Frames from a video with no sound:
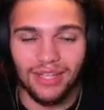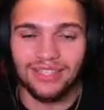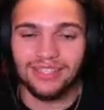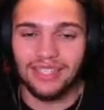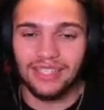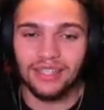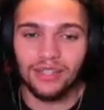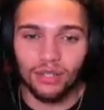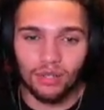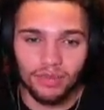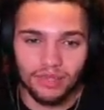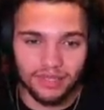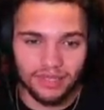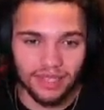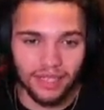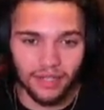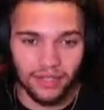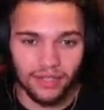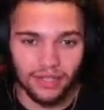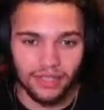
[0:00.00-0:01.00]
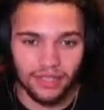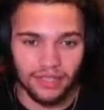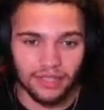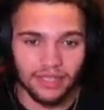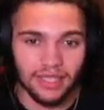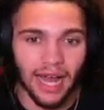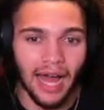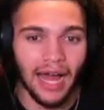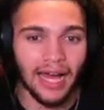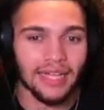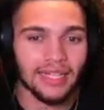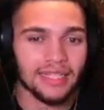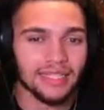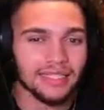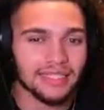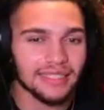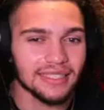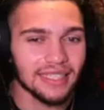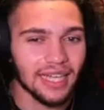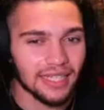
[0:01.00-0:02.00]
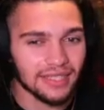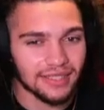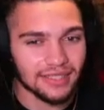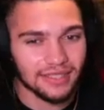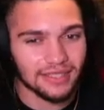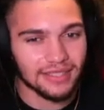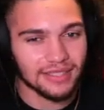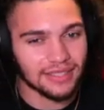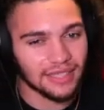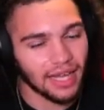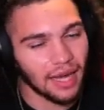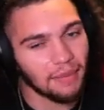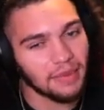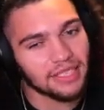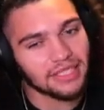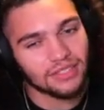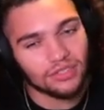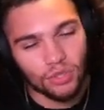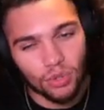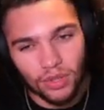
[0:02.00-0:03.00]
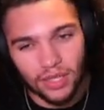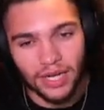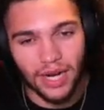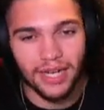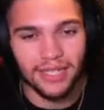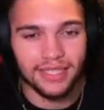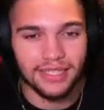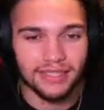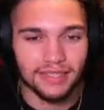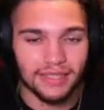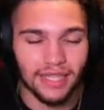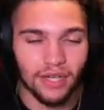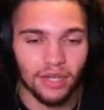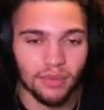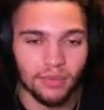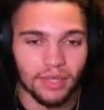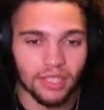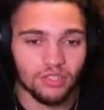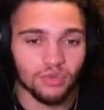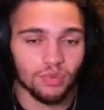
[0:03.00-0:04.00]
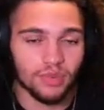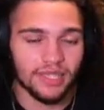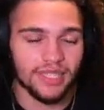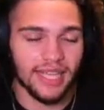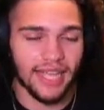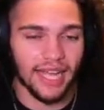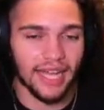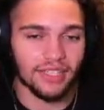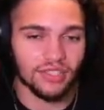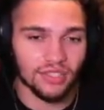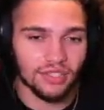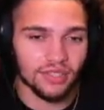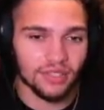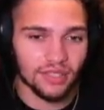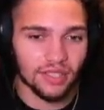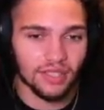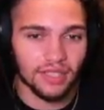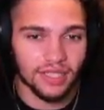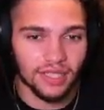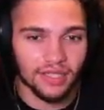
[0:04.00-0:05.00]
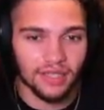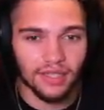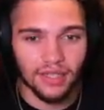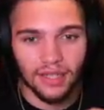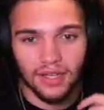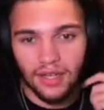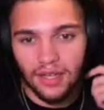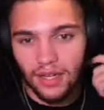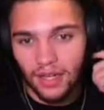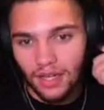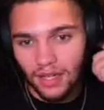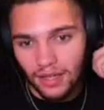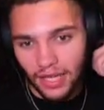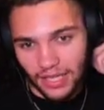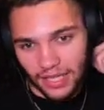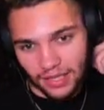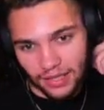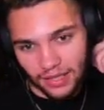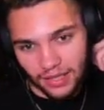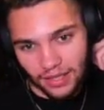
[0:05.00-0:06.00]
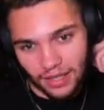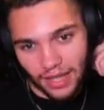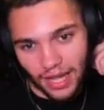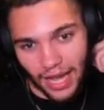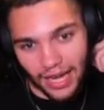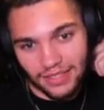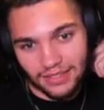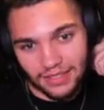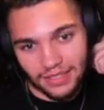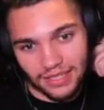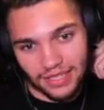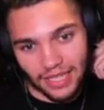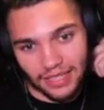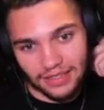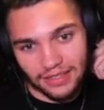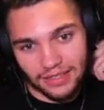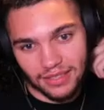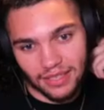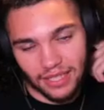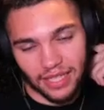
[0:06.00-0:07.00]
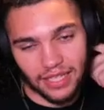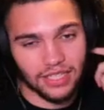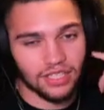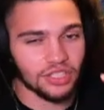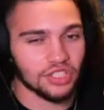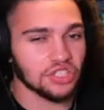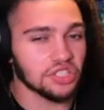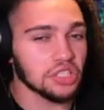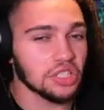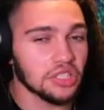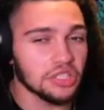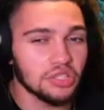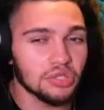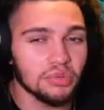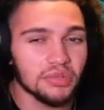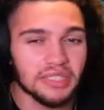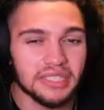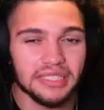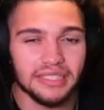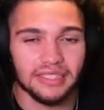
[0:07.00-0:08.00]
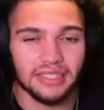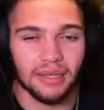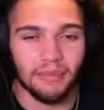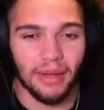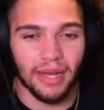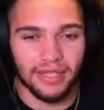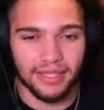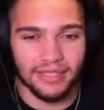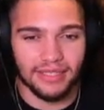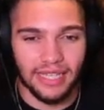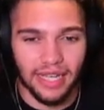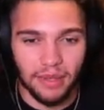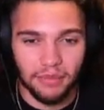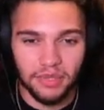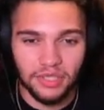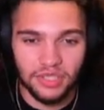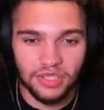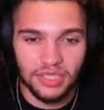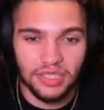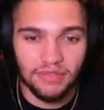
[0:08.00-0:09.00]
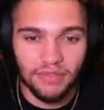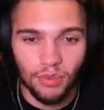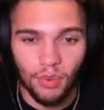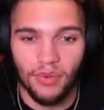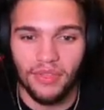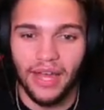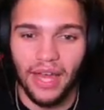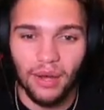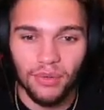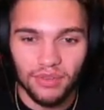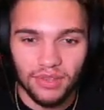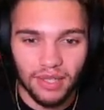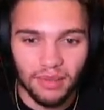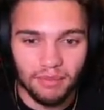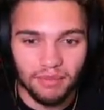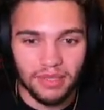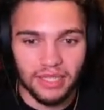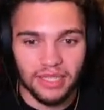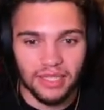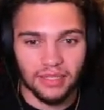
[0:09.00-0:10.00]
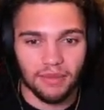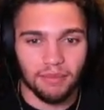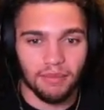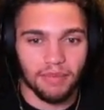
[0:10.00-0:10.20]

a little bit scary. Not necessarily. I mean, it sort of kind of is scary, because we can just click like Hex against it and it should do a decent amount of damage even without them being